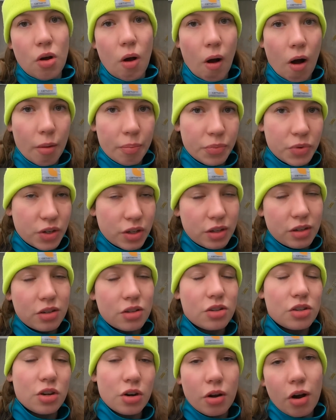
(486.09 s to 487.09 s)
opted
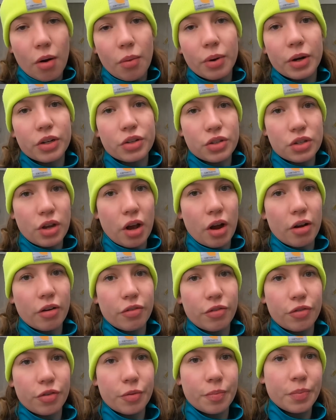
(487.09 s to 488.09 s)
to not wear a
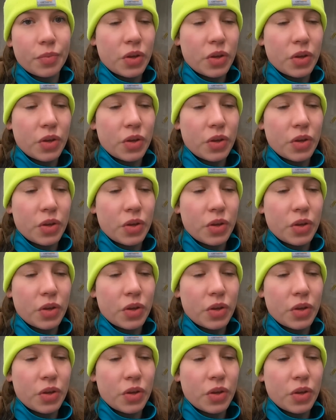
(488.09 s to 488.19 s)
scarf.